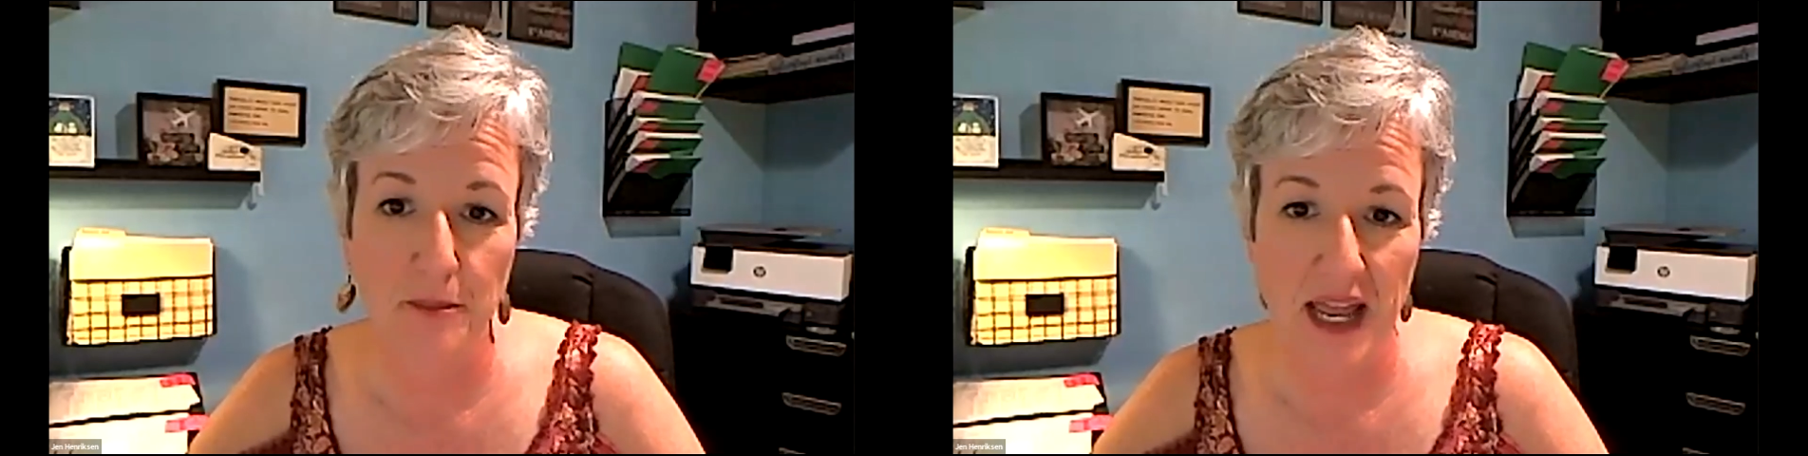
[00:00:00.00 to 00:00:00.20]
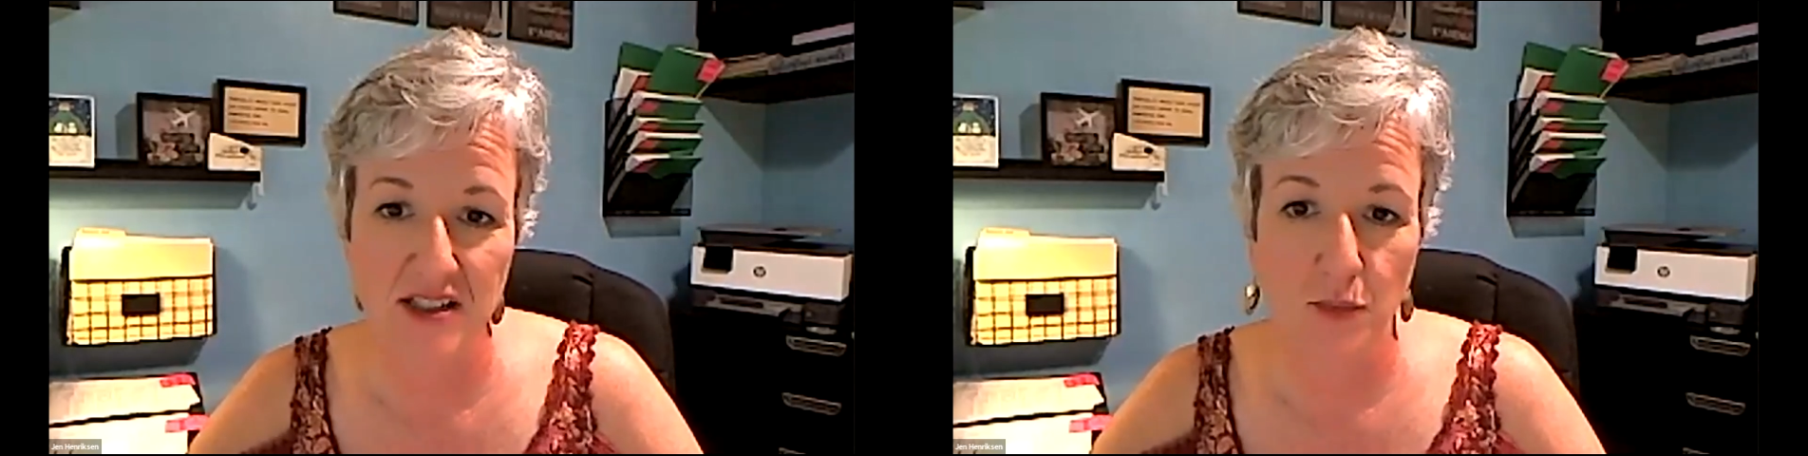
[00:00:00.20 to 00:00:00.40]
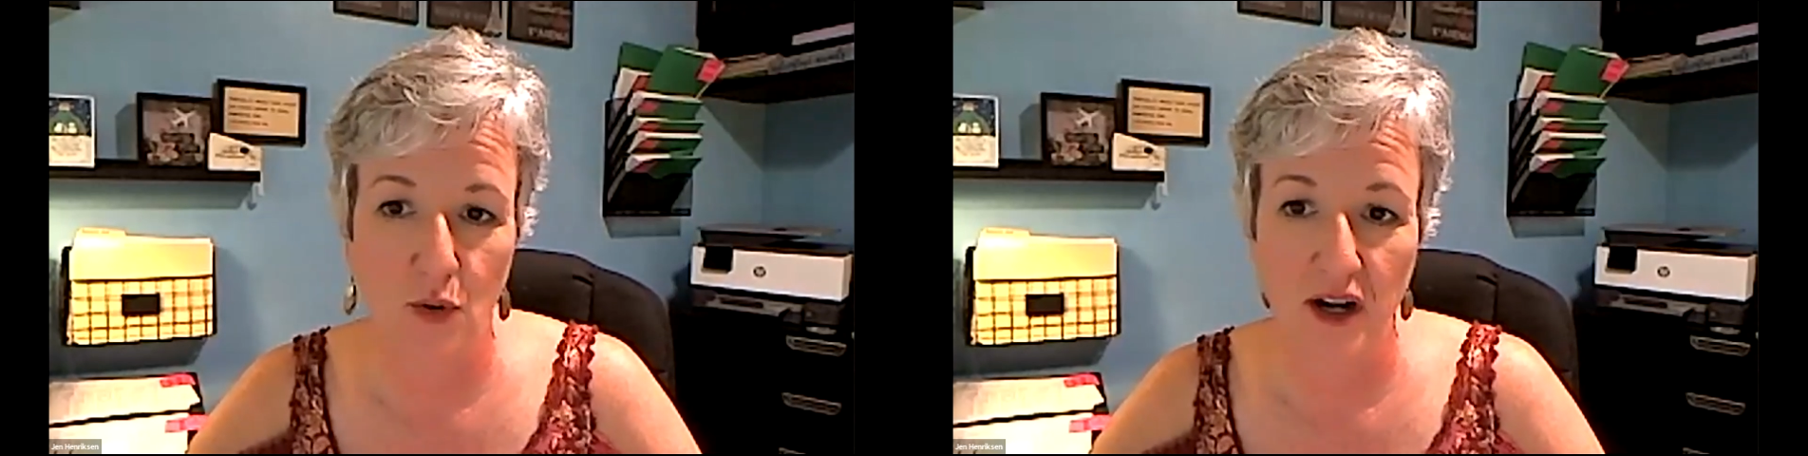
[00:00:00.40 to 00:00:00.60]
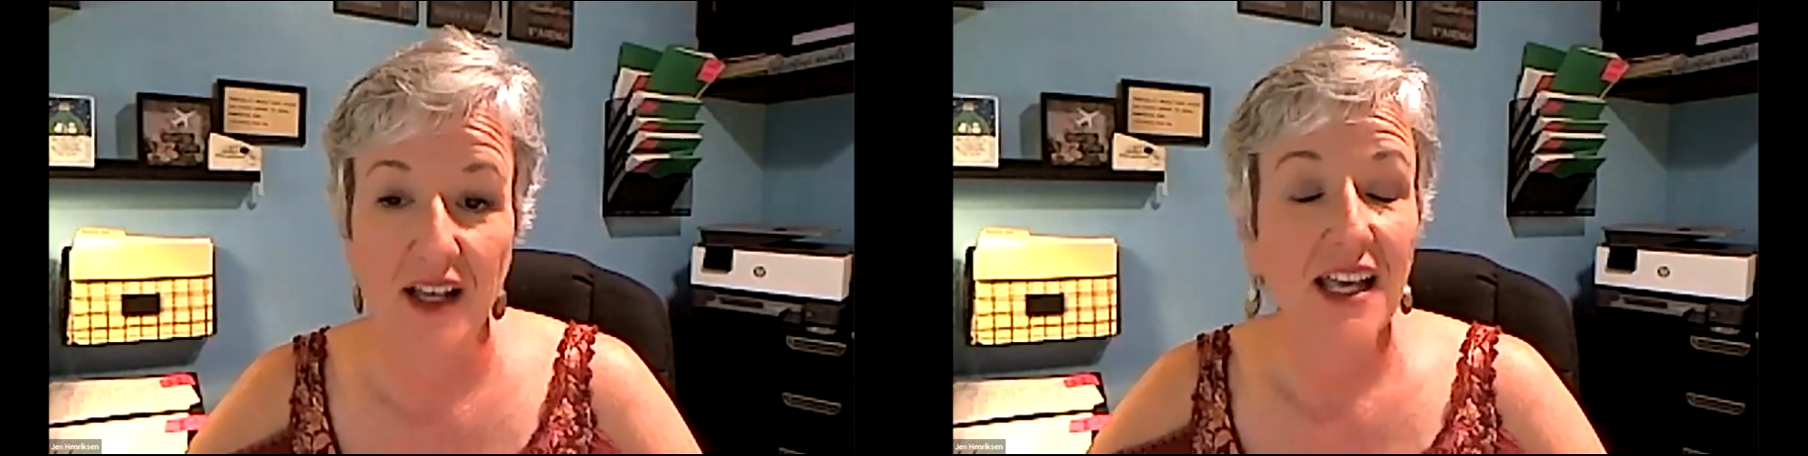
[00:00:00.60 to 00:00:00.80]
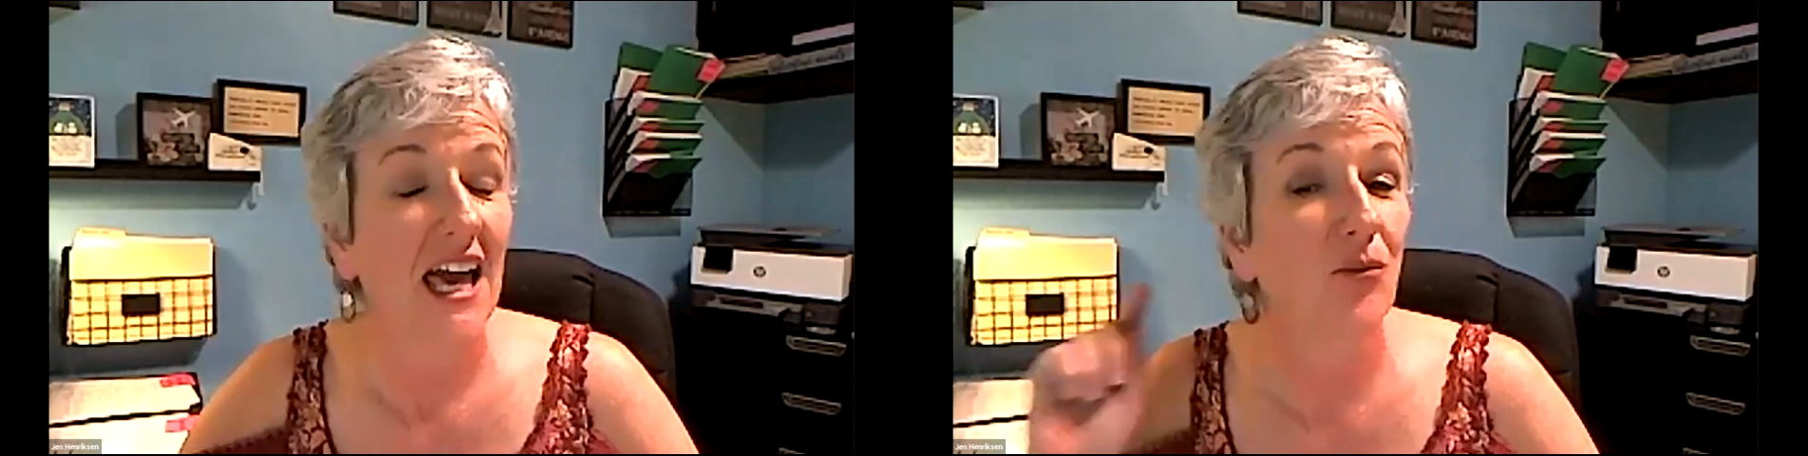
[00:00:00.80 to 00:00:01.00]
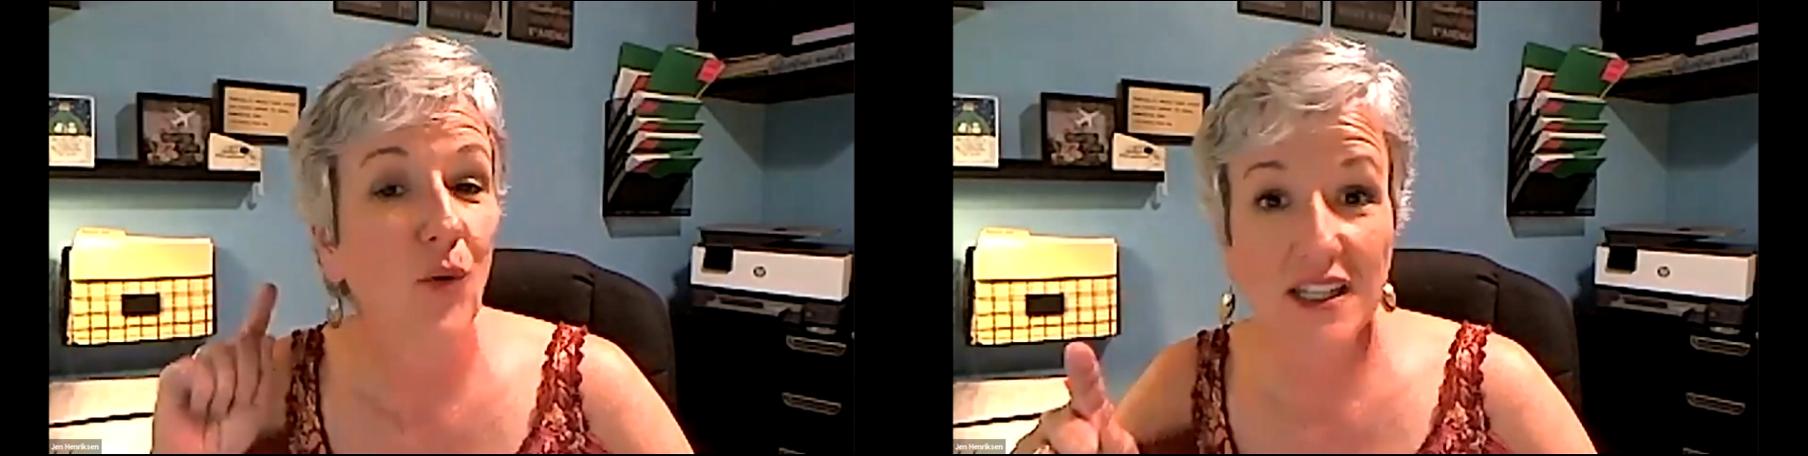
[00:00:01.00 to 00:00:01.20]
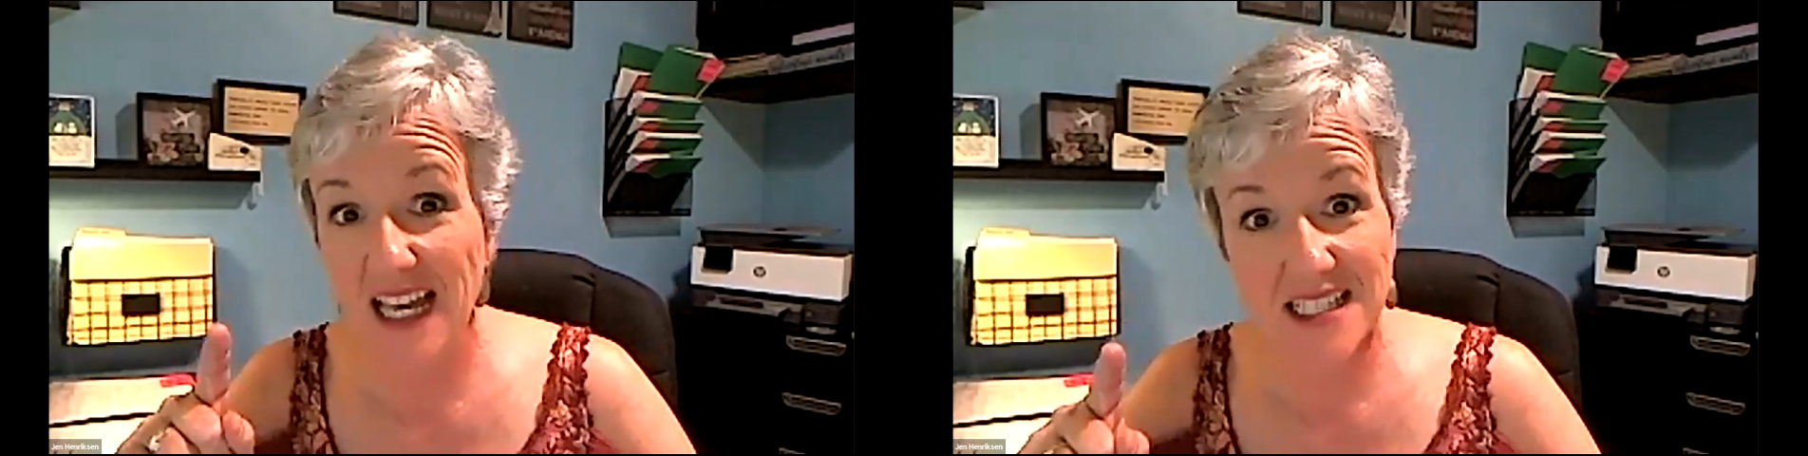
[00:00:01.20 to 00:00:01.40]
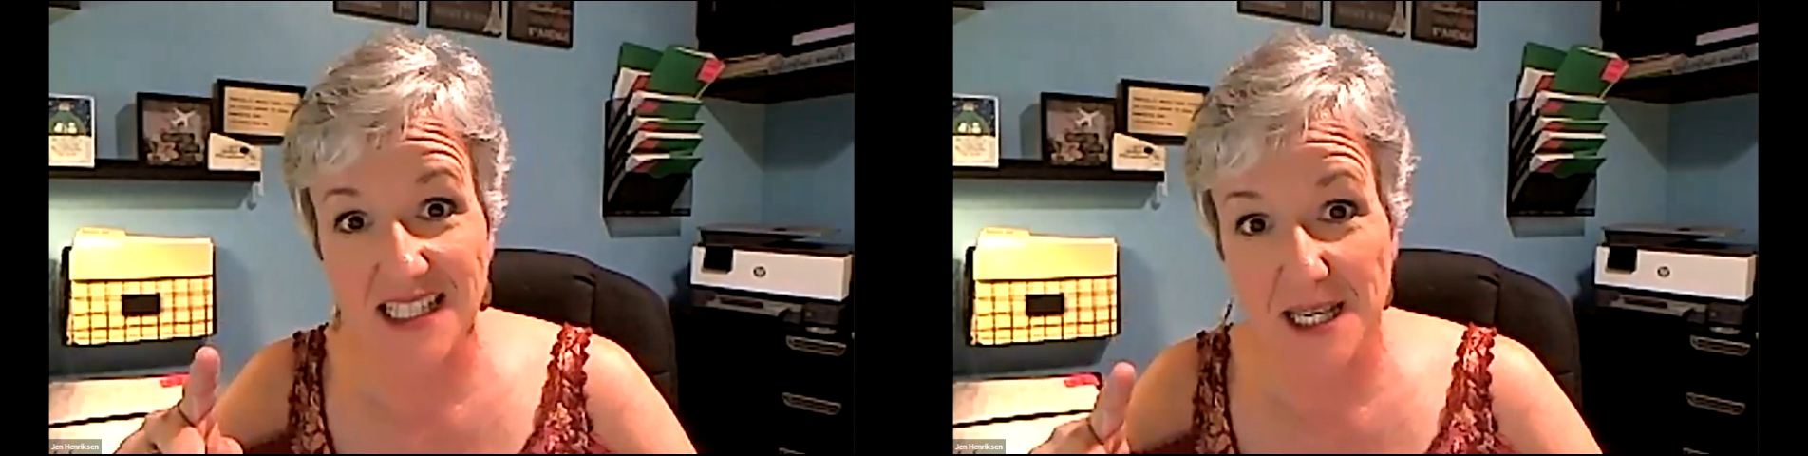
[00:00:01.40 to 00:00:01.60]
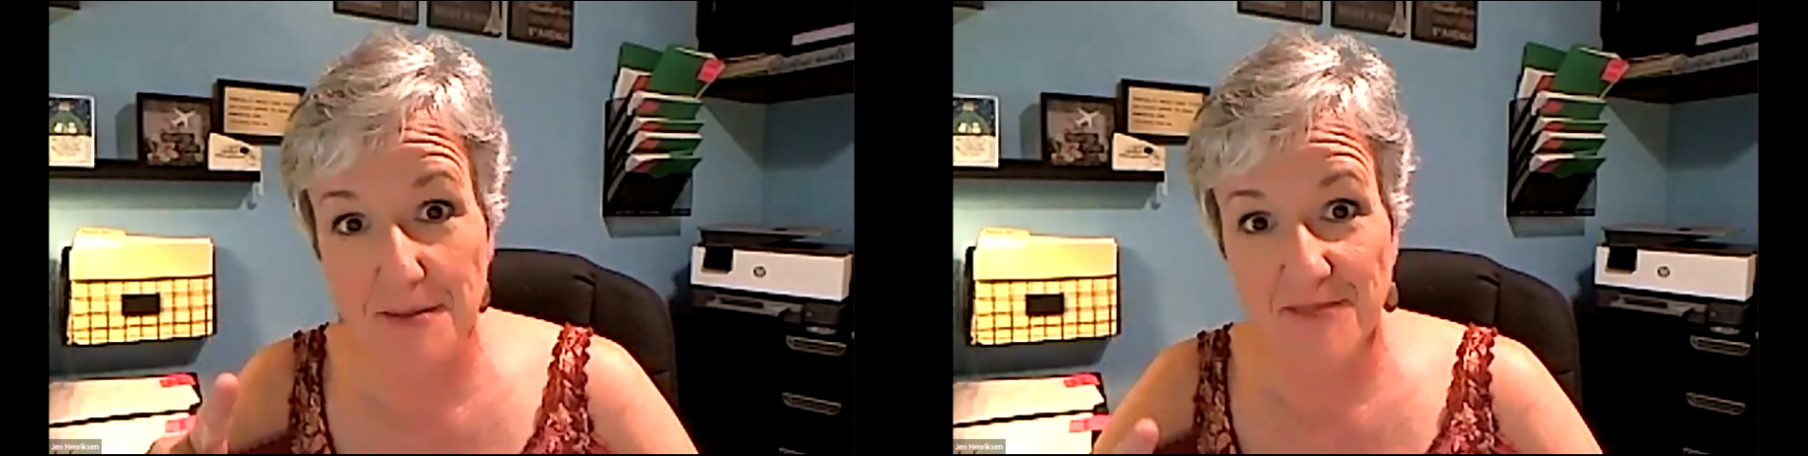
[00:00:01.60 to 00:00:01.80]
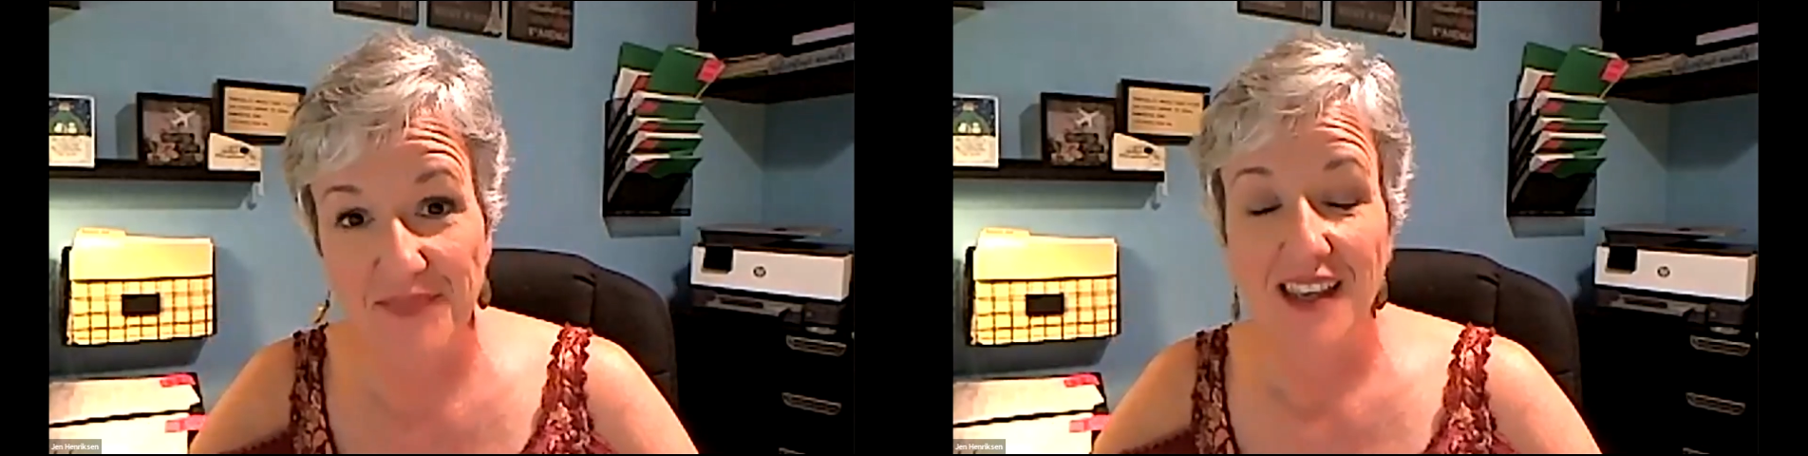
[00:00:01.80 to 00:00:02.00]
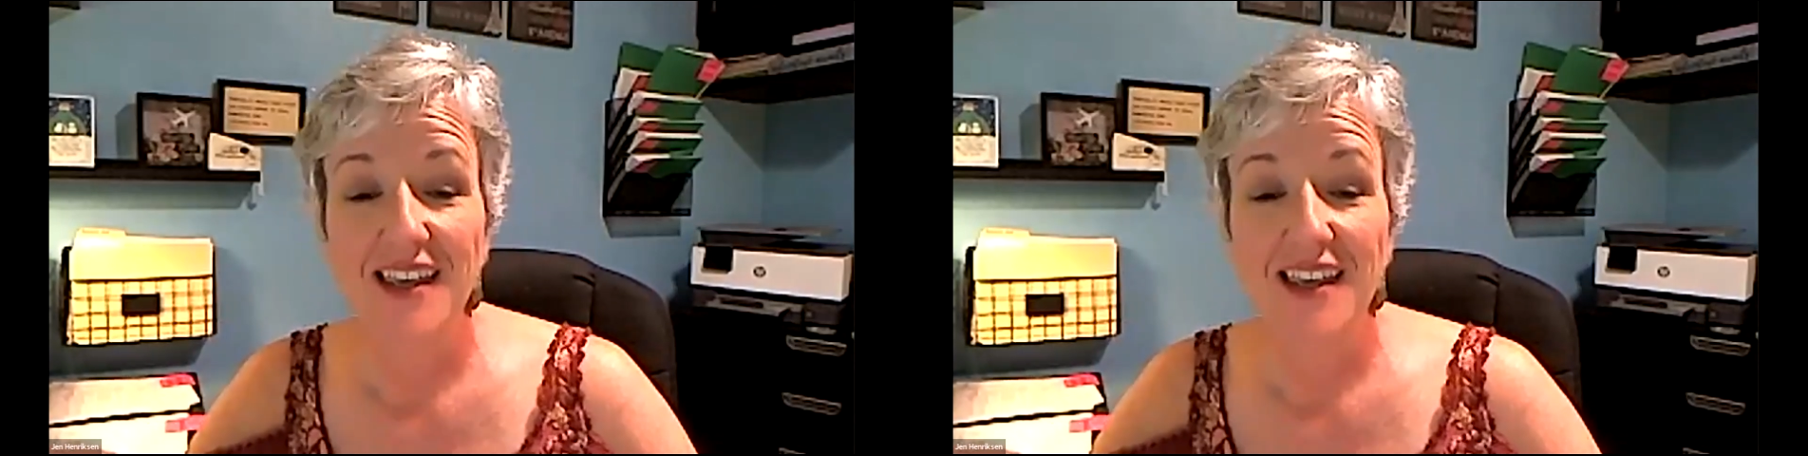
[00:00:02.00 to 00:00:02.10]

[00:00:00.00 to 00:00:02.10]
passport. And one last tip,